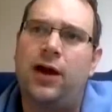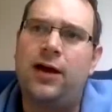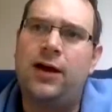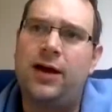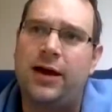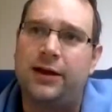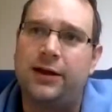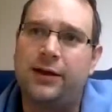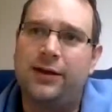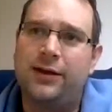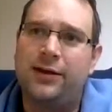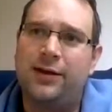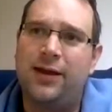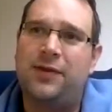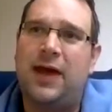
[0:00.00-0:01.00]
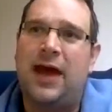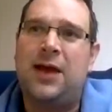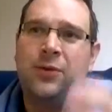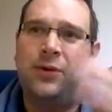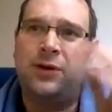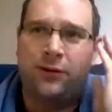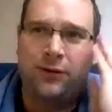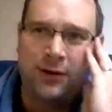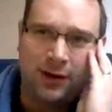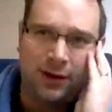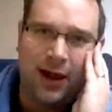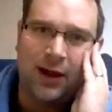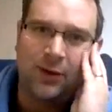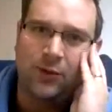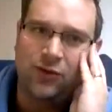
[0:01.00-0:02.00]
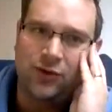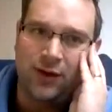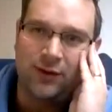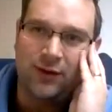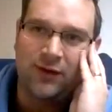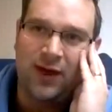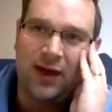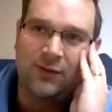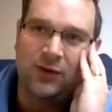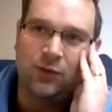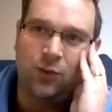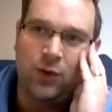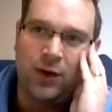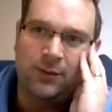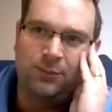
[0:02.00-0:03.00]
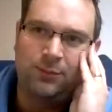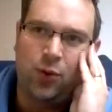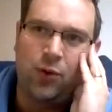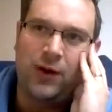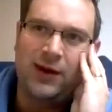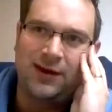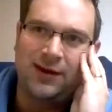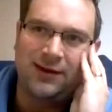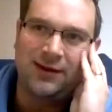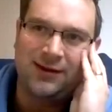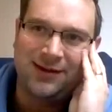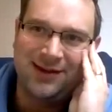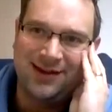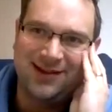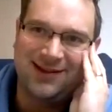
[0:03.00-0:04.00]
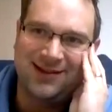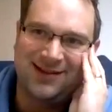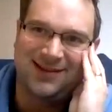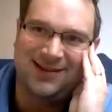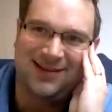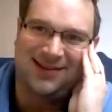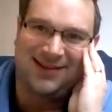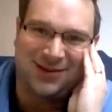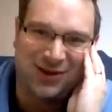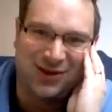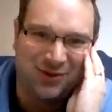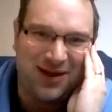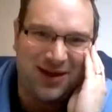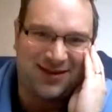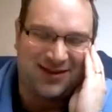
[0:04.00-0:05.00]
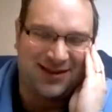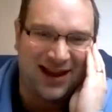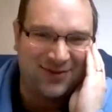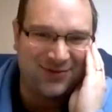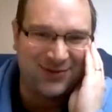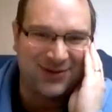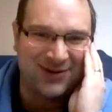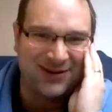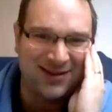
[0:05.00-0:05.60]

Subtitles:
God. Is that what learning a language is? It's having one poignant situation after